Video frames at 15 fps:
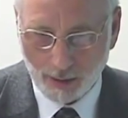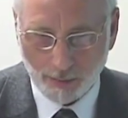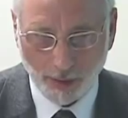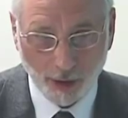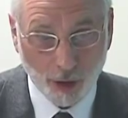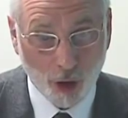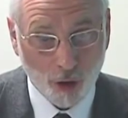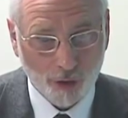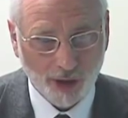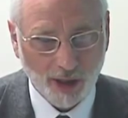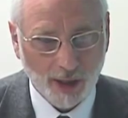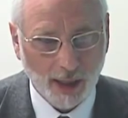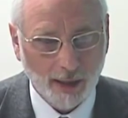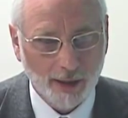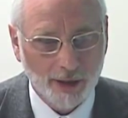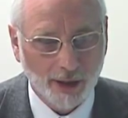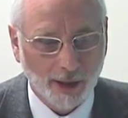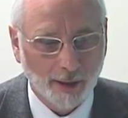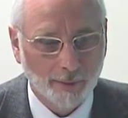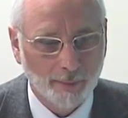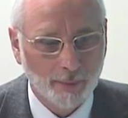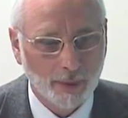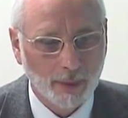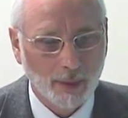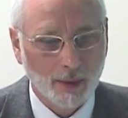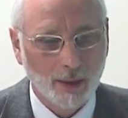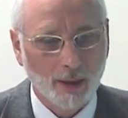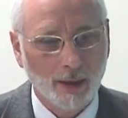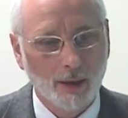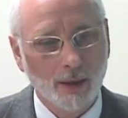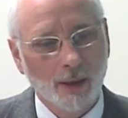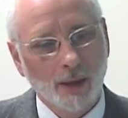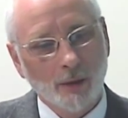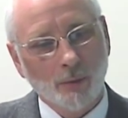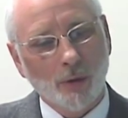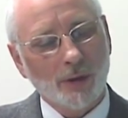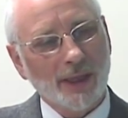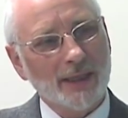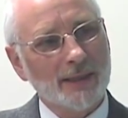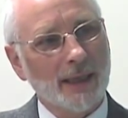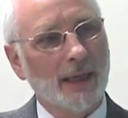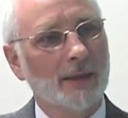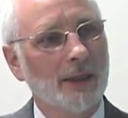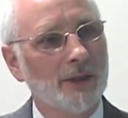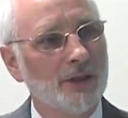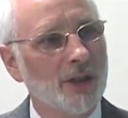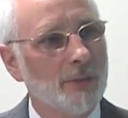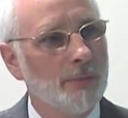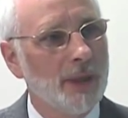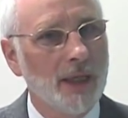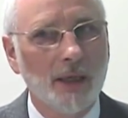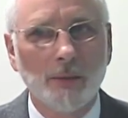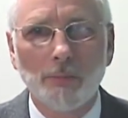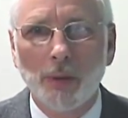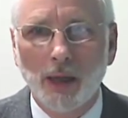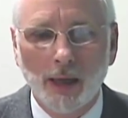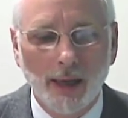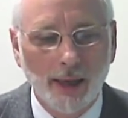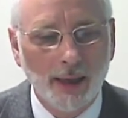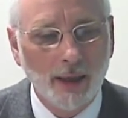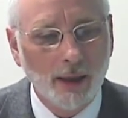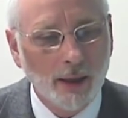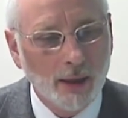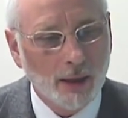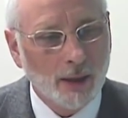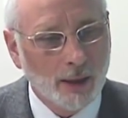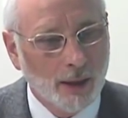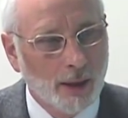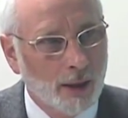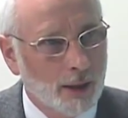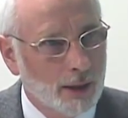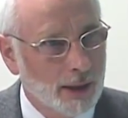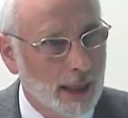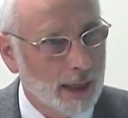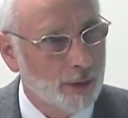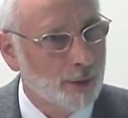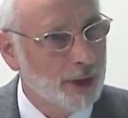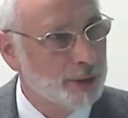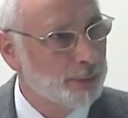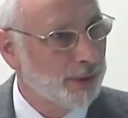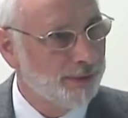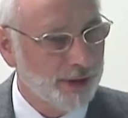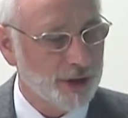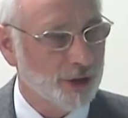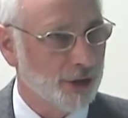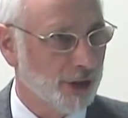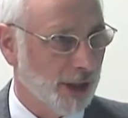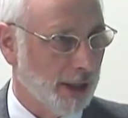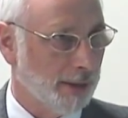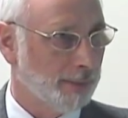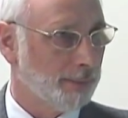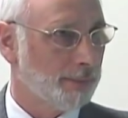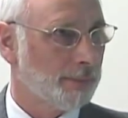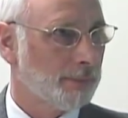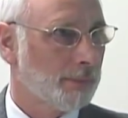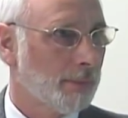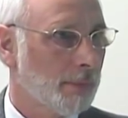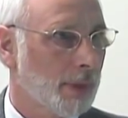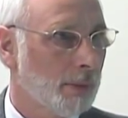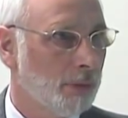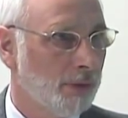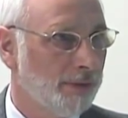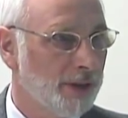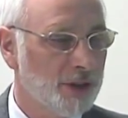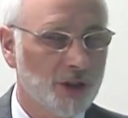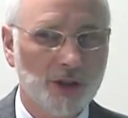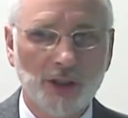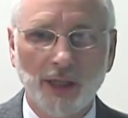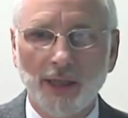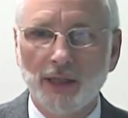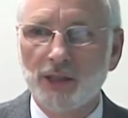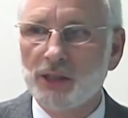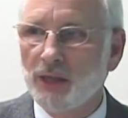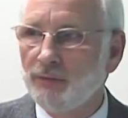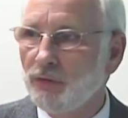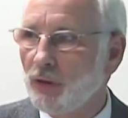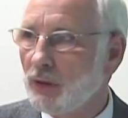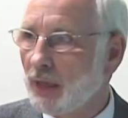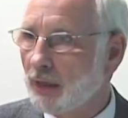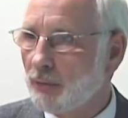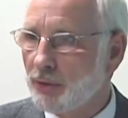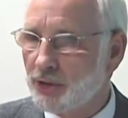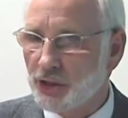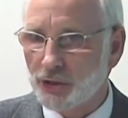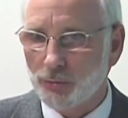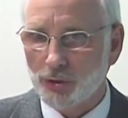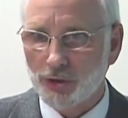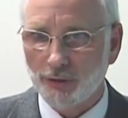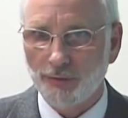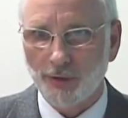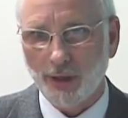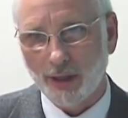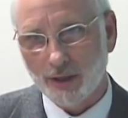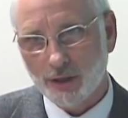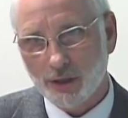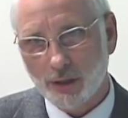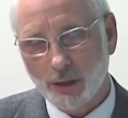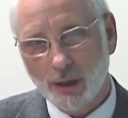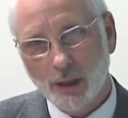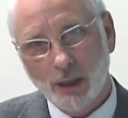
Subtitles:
But no criticality. What exactly does it mean by language proficiency? Proficiency in several languages was the phrase.